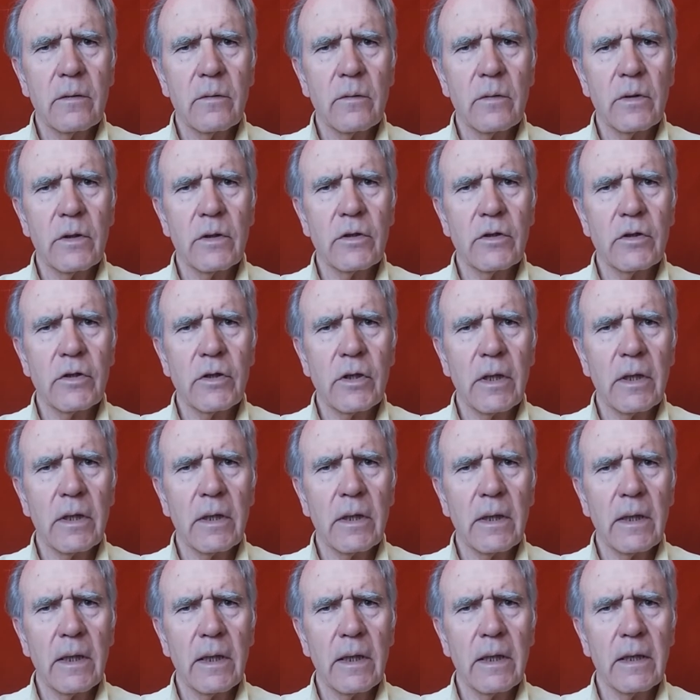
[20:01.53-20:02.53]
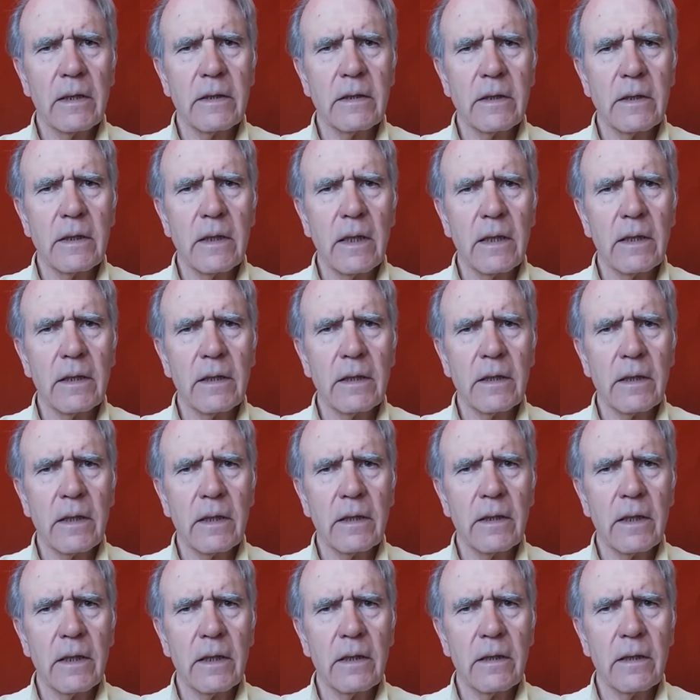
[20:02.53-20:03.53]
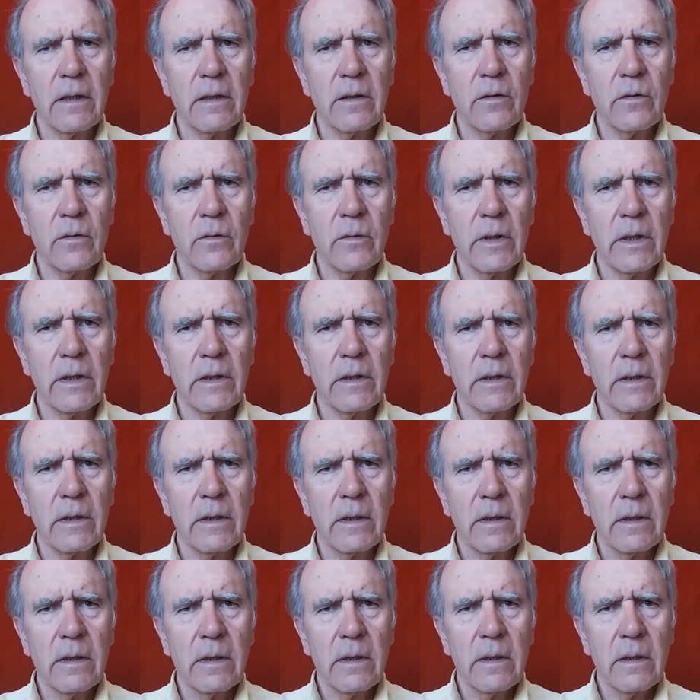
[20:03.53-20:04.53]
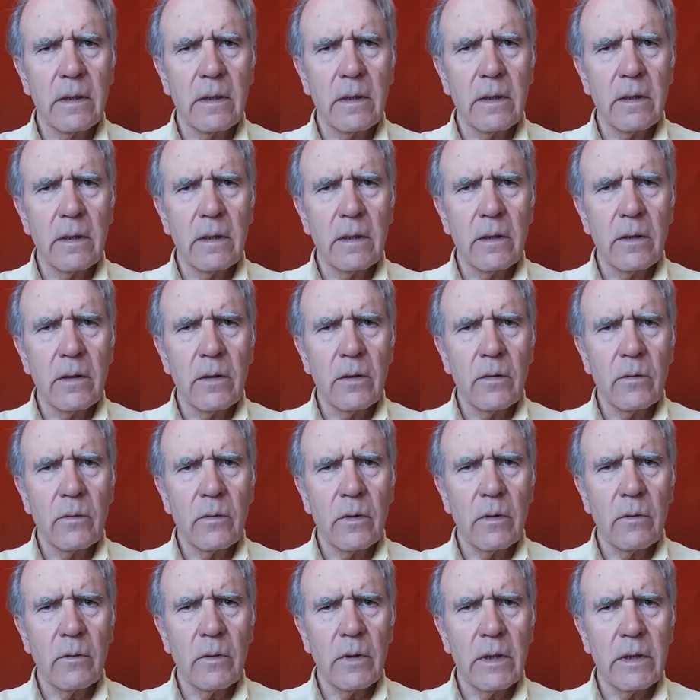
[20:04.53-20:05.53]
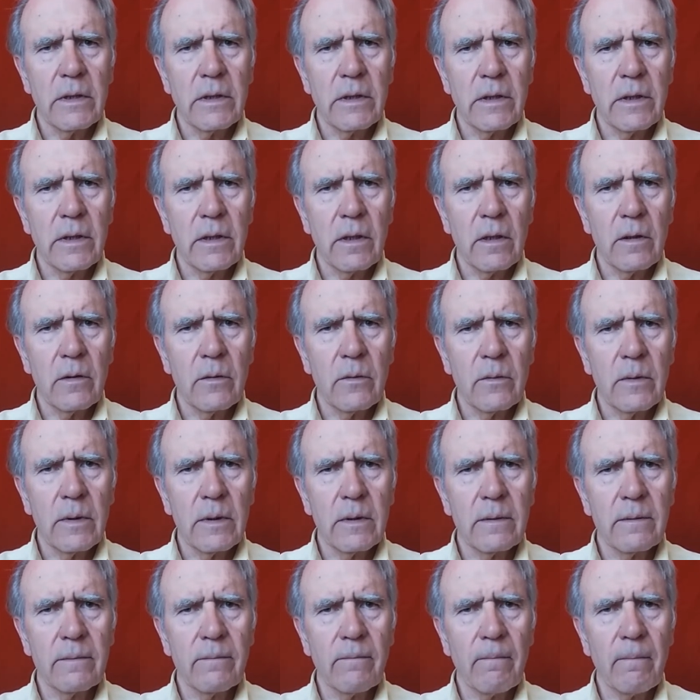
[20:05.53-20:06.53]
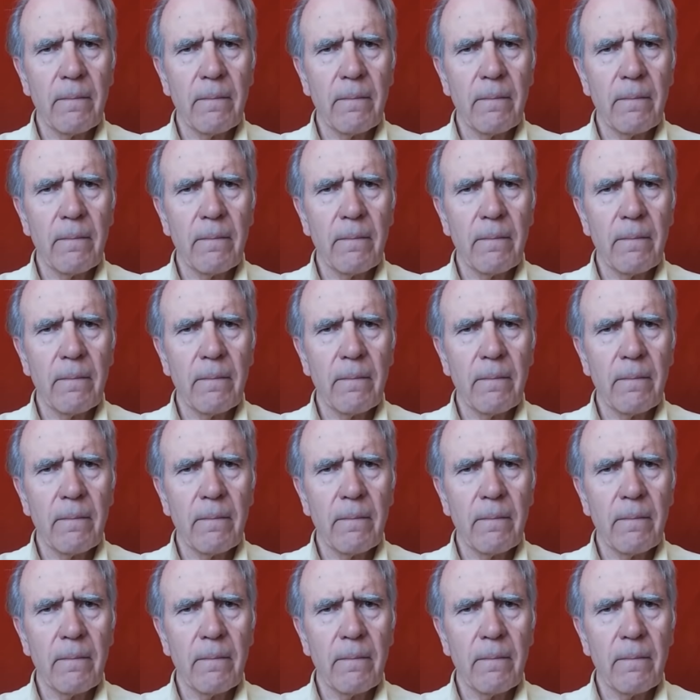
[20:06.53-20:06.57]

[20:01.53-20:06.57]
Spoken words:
which are as like added to it. We will see how.